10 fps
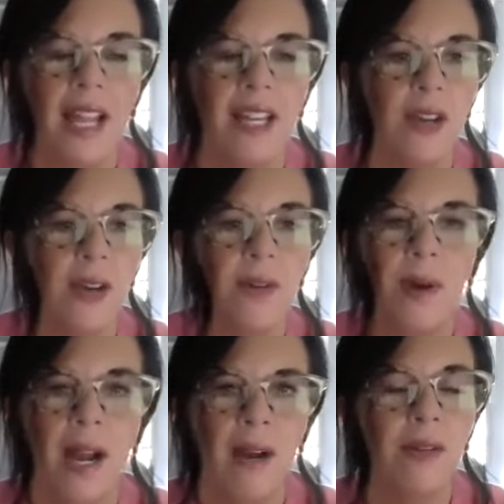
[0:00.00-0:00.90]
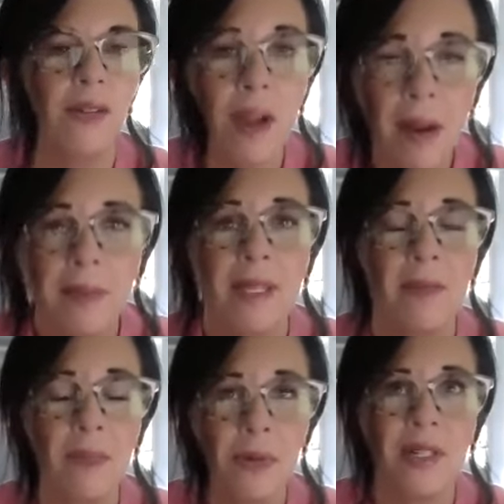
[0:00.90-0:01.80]
I know how incredibly
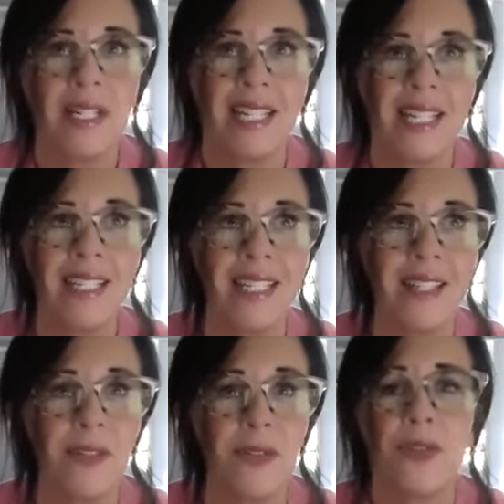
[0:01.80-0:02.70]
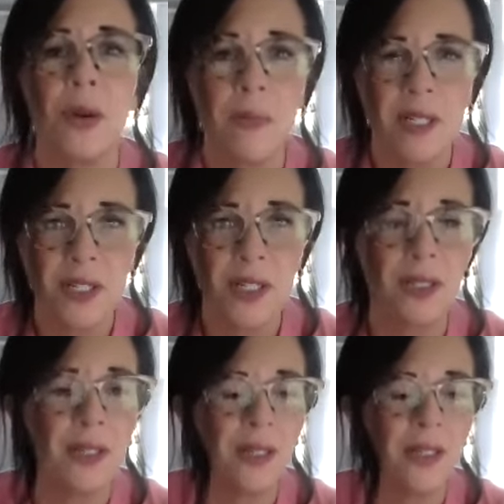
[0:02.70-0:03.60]
important it is. And there's so much to
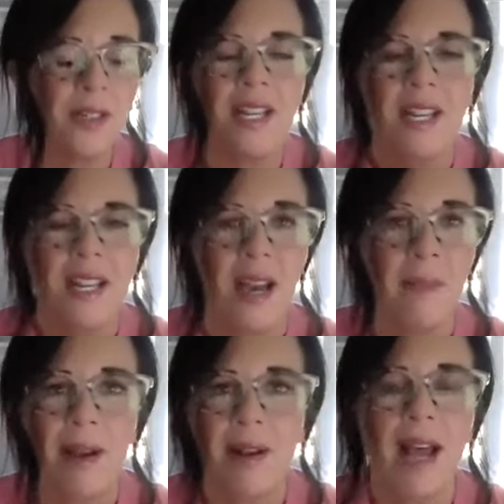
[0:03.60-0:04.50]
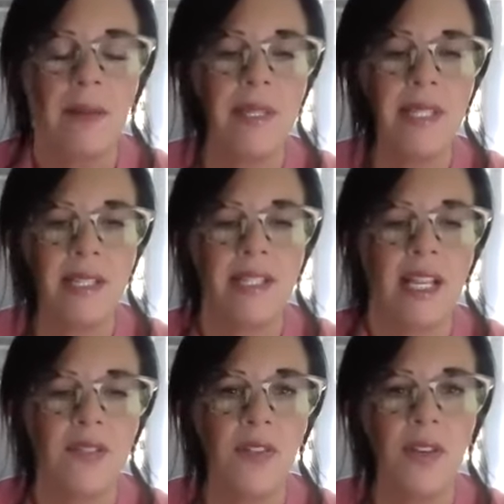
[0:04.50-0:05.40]
learn about how to be
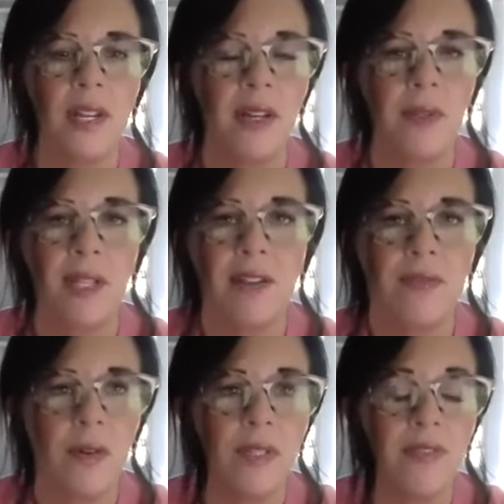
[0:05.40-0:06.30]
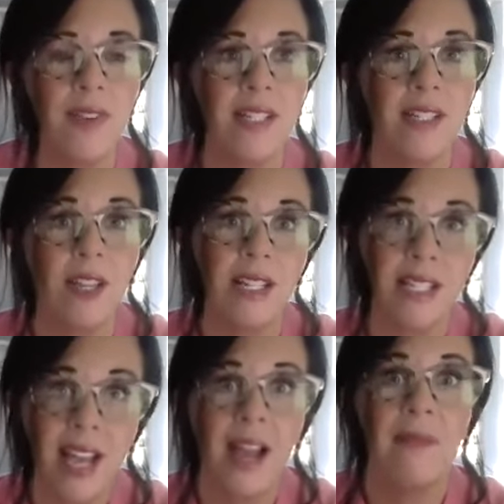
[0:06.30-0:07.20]
successful. I know a lot of folks invest a lot of
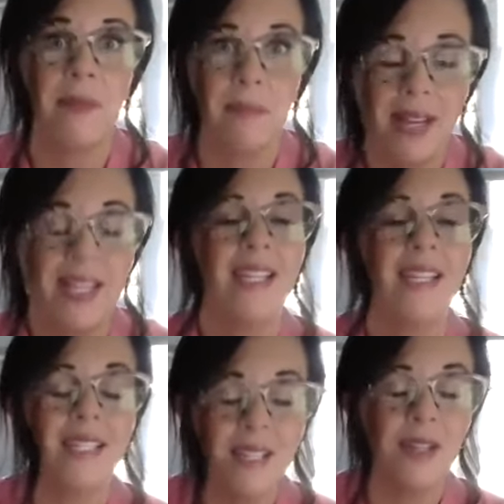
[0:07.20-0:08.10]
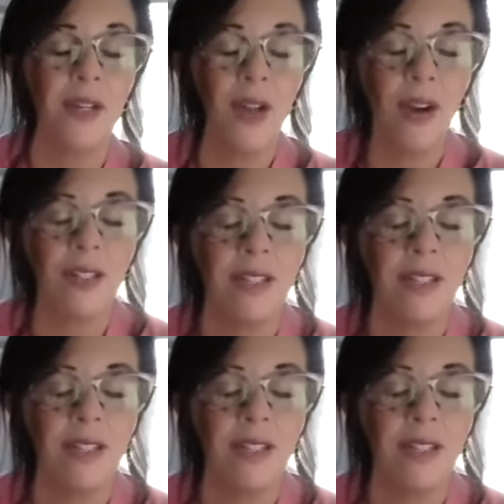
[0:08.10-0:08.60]
time and money into their garden.